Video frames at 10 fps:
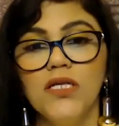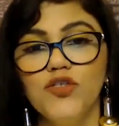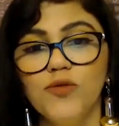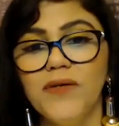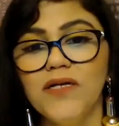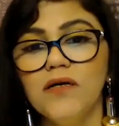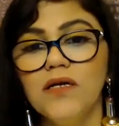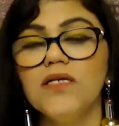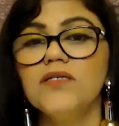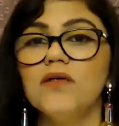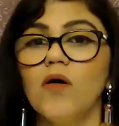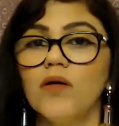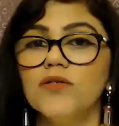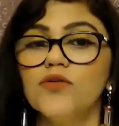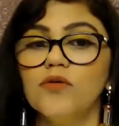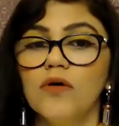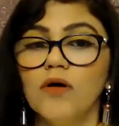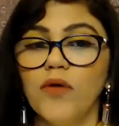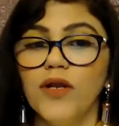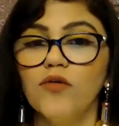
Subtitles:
Jupiter is also going